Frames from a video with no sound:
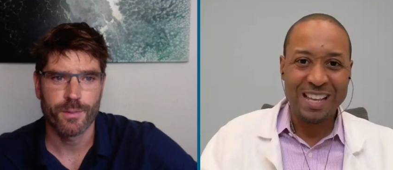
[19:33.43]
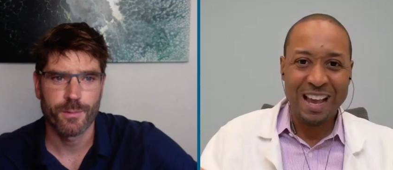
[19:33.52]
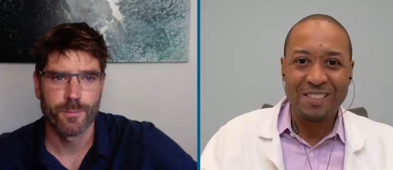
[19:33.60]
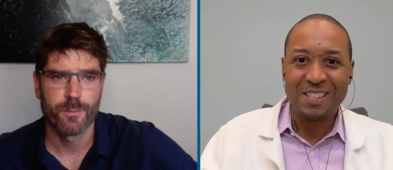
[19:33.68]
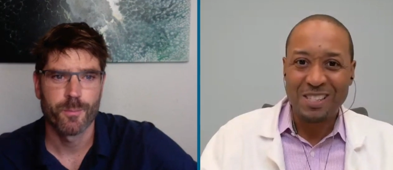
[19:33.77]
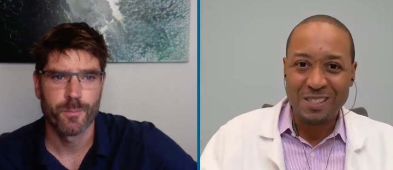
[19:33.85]

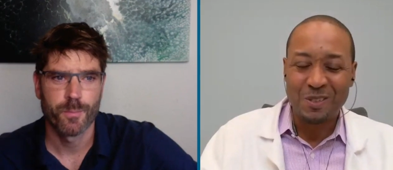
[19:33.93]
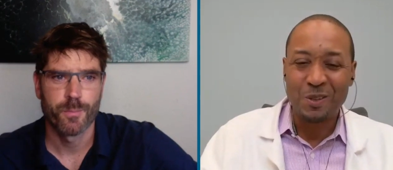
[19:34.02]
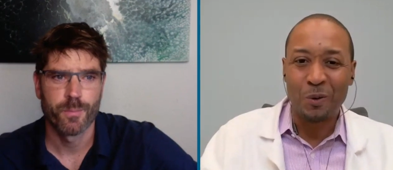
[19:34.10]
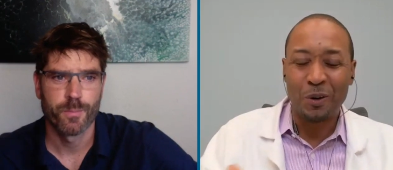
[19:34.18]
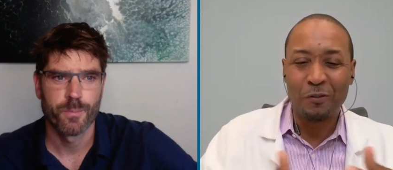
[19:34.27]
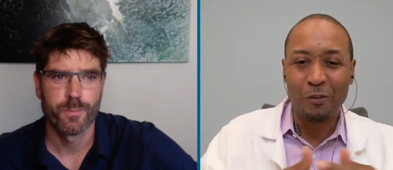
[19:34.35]
Speaker 1: how this is
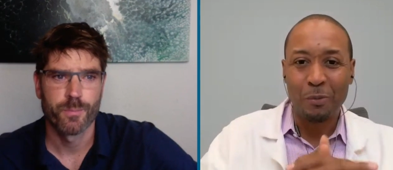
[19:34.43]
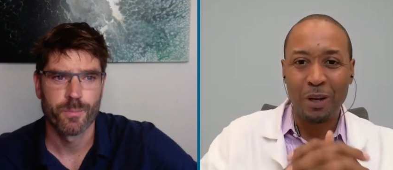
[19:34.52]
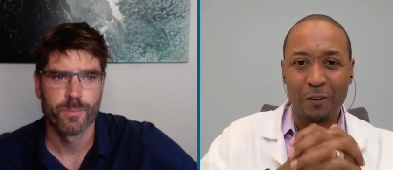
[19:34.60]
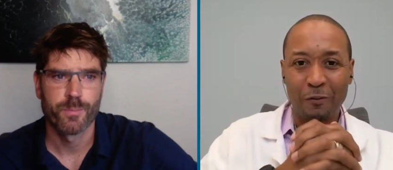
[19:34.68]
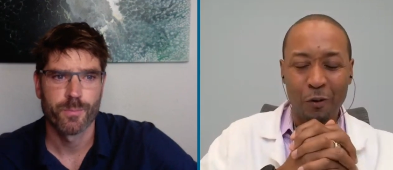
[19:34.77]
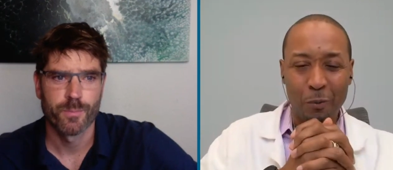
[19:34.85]
doing for me
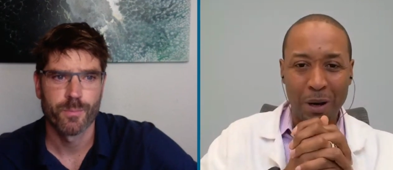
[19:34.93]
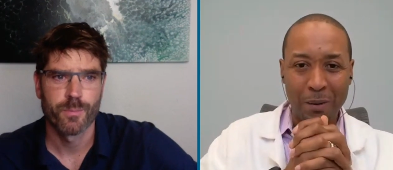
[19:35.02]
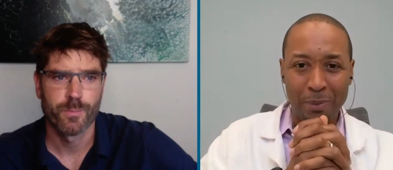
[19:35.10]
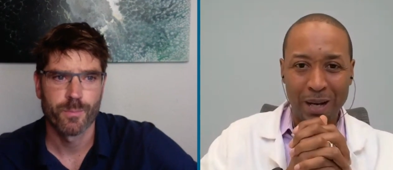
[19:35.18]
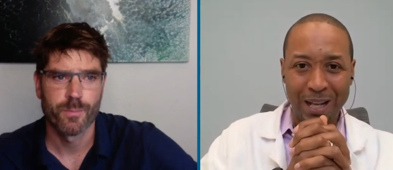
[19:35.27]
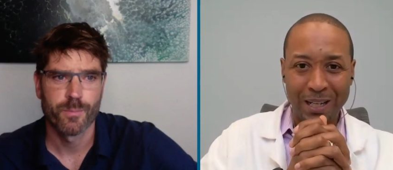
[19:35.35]
and for my
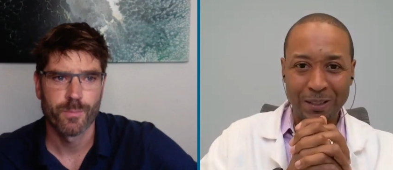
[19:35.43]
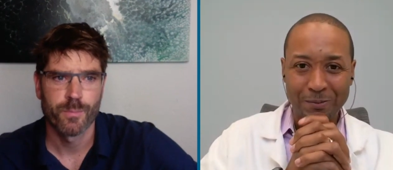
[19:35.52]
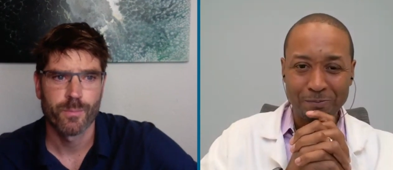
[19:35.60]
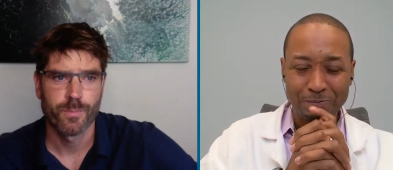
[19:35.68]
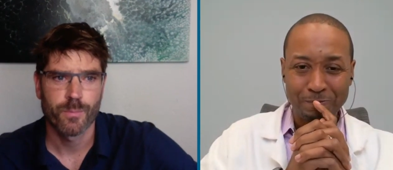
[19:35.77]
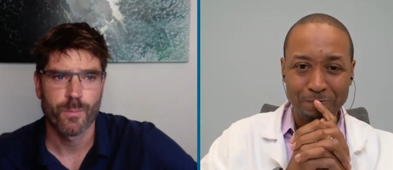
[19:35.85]
body.
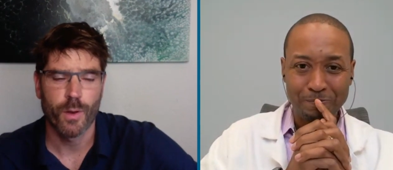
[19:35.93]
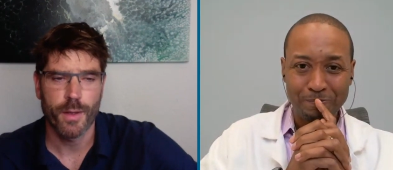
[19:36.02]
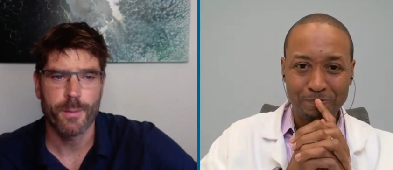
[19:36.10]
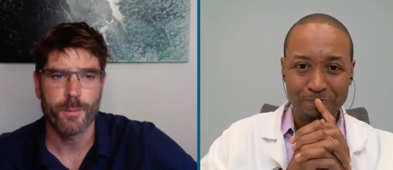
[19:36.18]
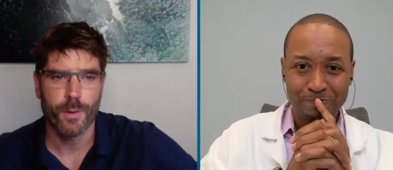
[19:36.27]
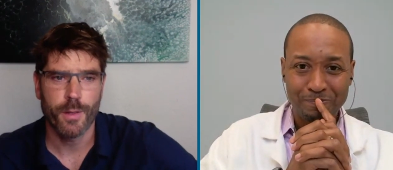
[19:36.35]

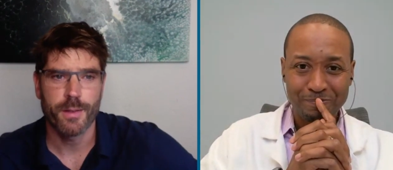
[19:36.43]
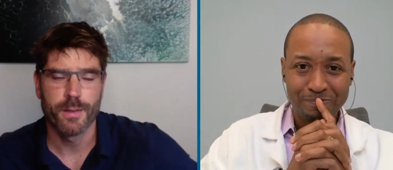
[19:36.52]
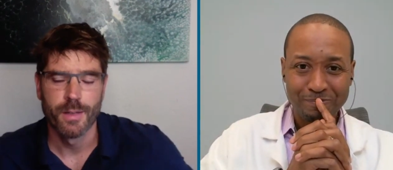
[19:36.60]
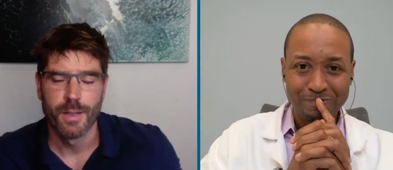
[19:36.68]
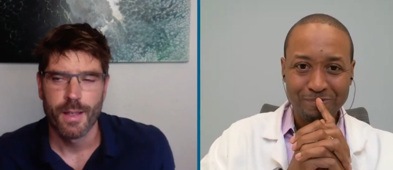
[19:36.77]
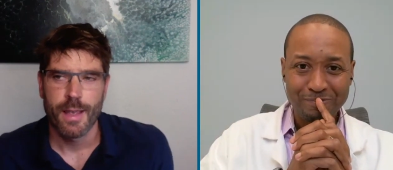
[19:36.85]
Speaker 2: Right,
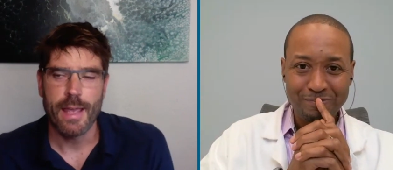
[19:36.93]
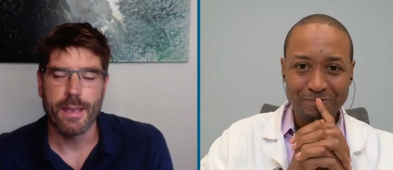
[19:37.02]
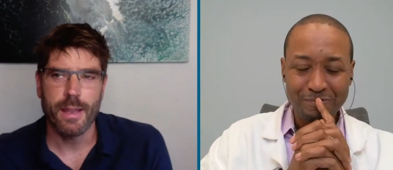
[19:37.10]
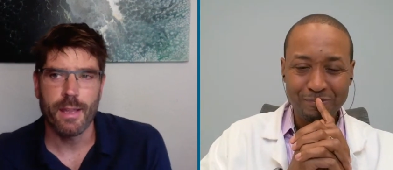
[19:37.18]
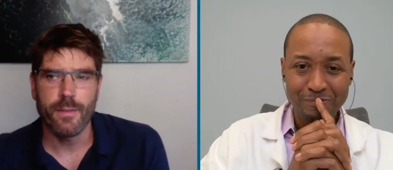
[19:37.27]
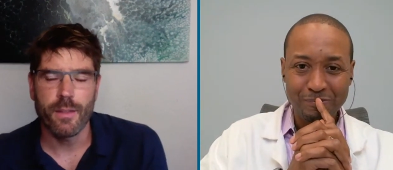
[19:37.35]
right,
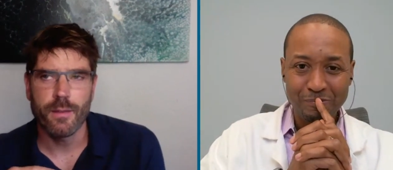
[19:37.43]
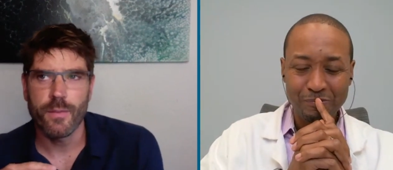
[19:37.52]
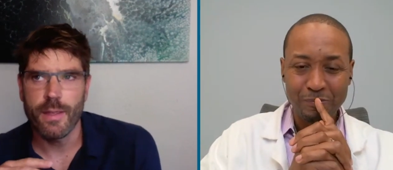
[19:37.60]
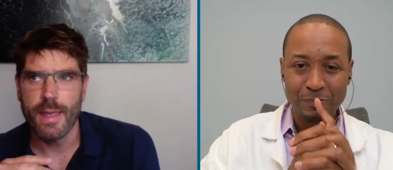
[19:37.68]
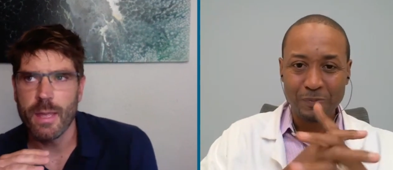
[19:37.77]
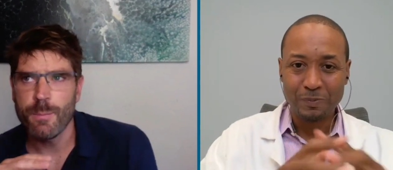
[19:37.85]
and and the,
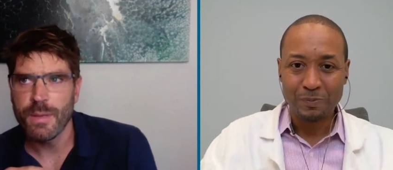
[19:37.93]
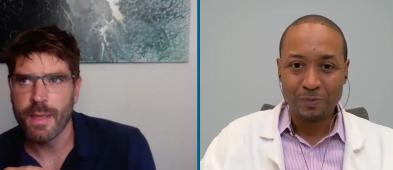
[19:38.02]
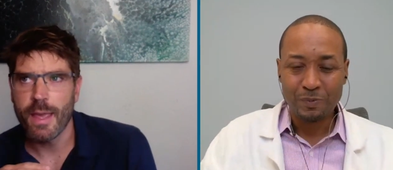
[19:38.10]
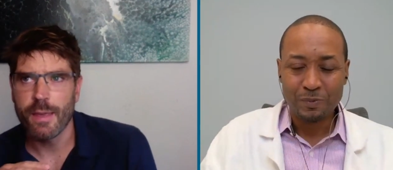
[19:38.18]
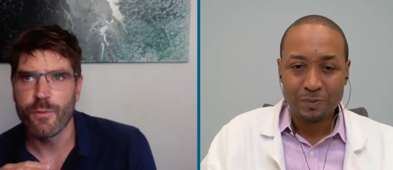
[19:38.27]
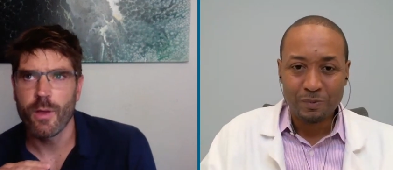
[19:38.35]
the
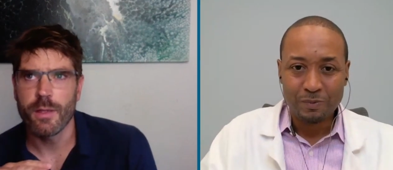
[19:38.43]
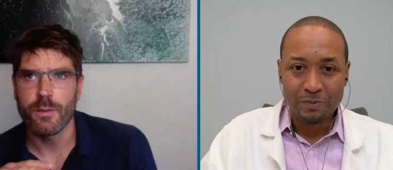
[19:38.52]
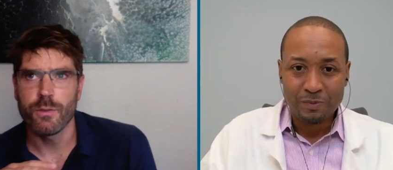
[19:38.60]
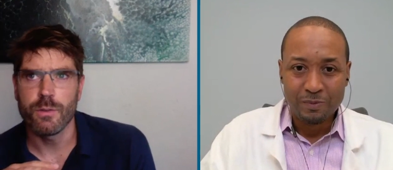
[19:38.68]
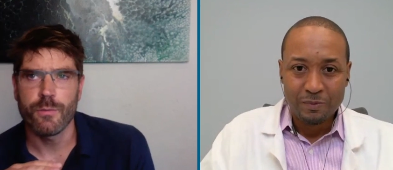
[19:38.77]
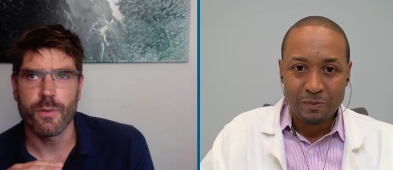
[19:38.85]
AMPK, if
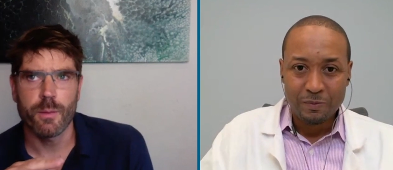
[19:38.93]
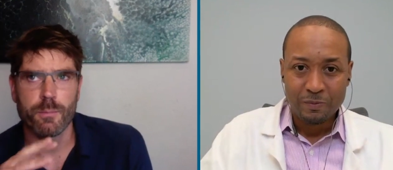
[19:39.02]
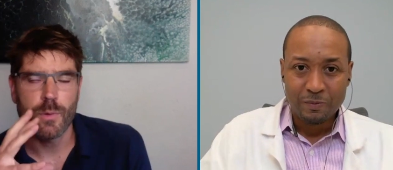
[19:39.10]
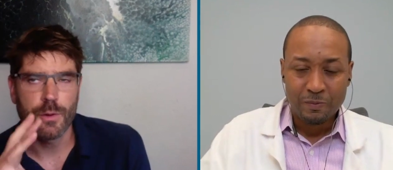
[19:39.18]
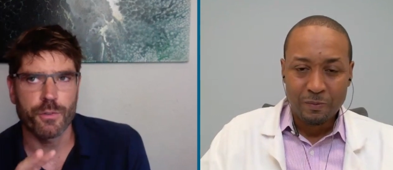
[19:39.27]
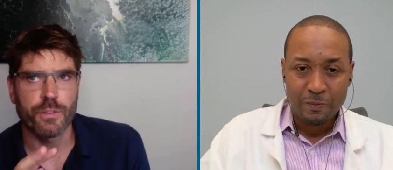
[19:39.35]
I if
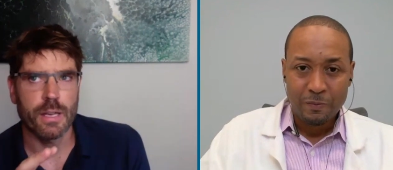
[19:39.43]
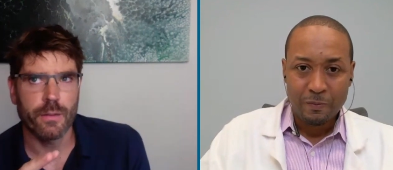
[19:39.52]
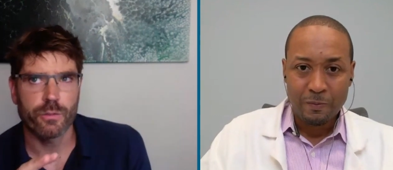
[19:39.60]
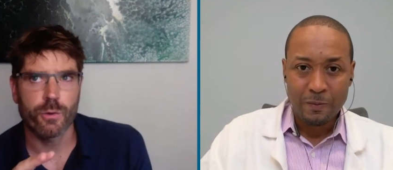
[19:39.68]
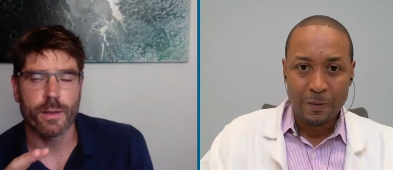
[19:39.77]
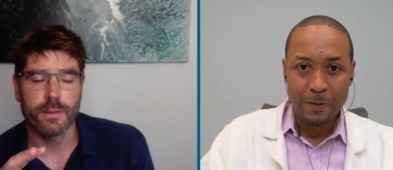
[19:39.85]
I'm understanding
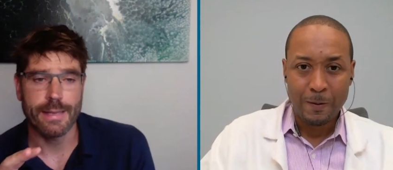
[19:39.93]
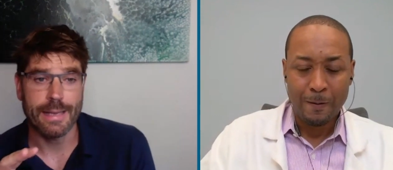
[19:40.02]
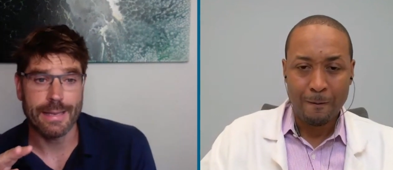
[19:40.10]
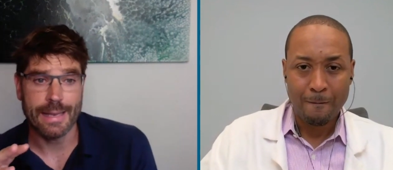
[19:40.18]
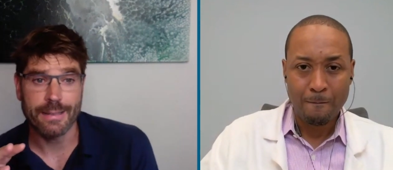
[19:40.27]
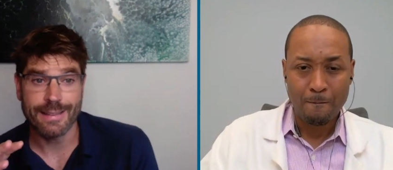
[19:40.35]
this correctly,
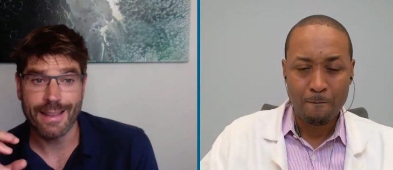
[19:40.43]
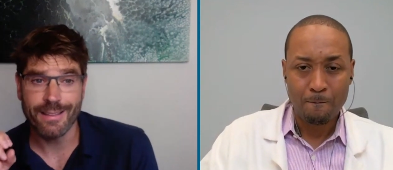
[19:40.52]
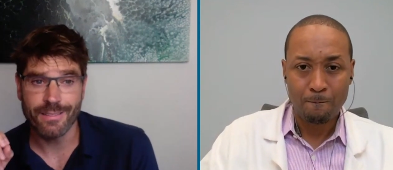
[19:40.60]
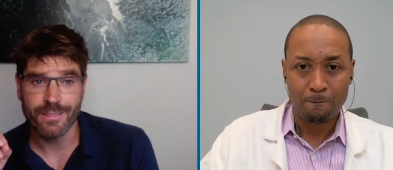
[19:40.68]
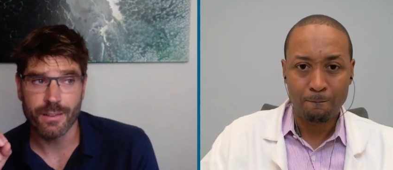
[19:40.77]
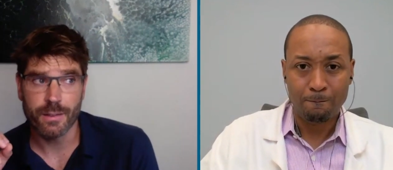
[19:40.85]
it, it
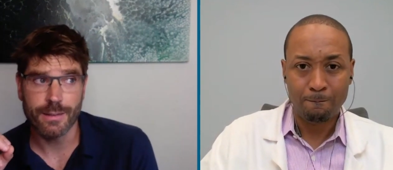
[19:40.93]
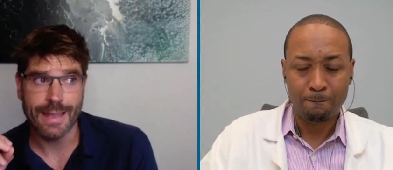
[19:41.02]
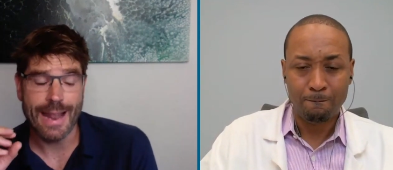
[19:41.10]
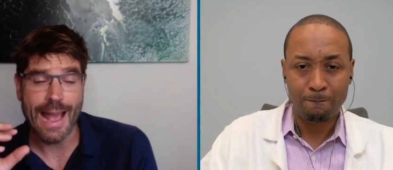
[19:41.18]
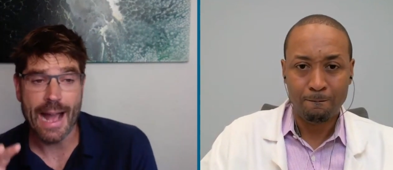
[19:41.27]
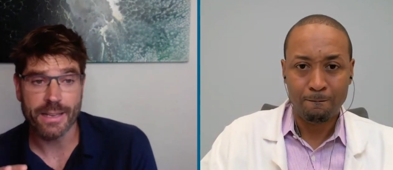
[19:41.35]
tends to
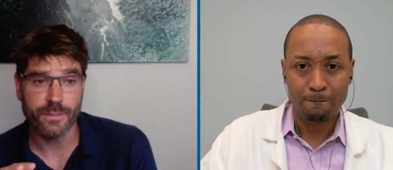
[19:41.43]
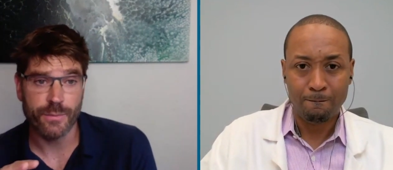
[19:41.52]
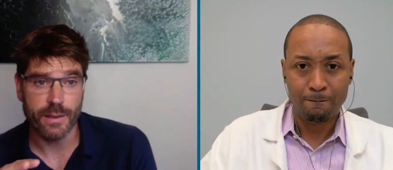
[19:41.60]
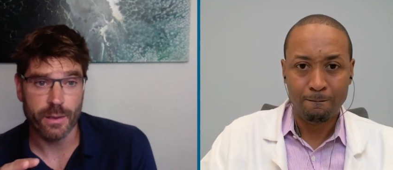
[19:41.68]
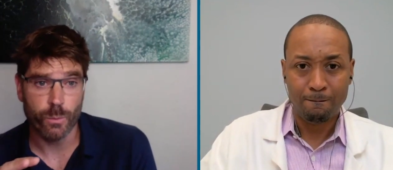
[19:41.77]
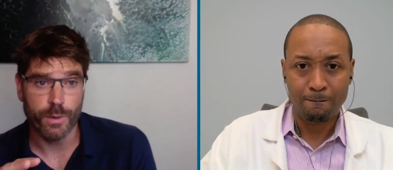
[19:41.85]
get activated